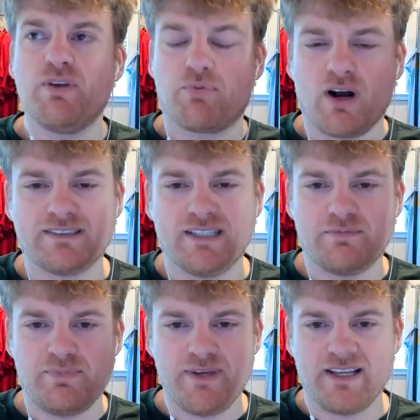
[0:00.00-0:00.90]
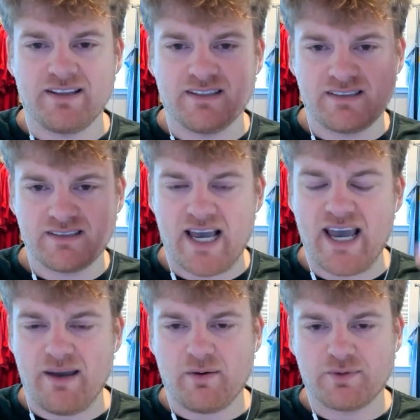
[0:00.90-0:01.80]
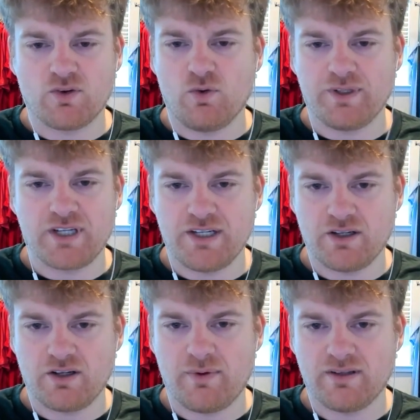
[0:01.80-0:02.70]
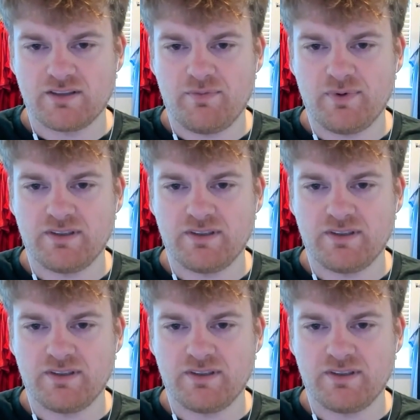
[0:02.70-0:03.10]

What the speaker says: process being the same. I'm sure we'll be changing a good amount of stuff,